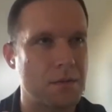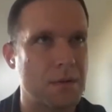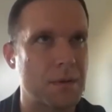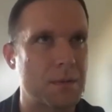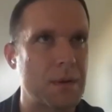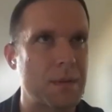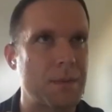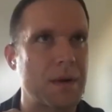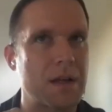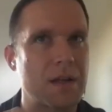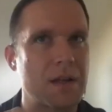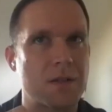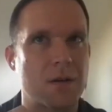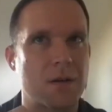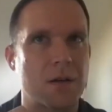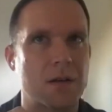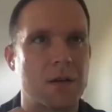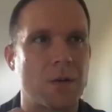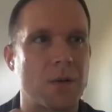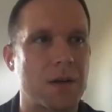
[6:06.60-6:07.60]
my mind
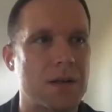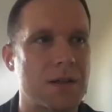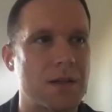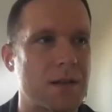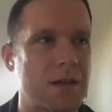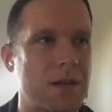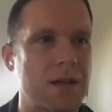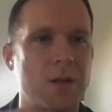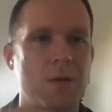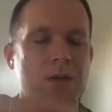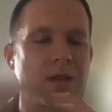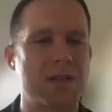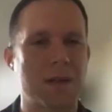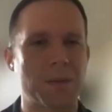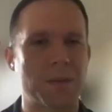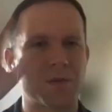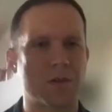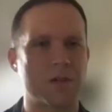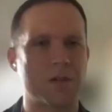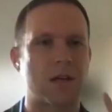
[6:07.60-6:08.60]
started going into like,
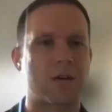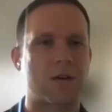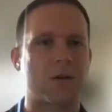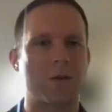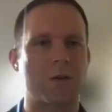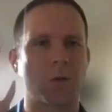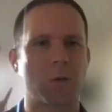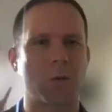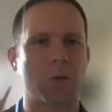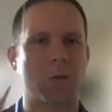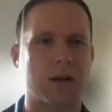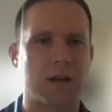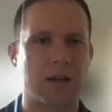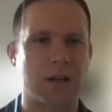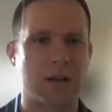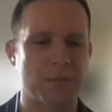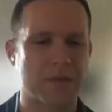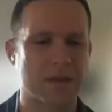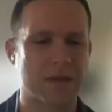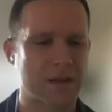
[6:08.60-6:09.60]
Inception territory.
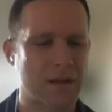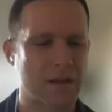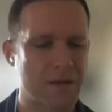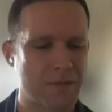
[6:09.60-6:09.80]
And I'm like,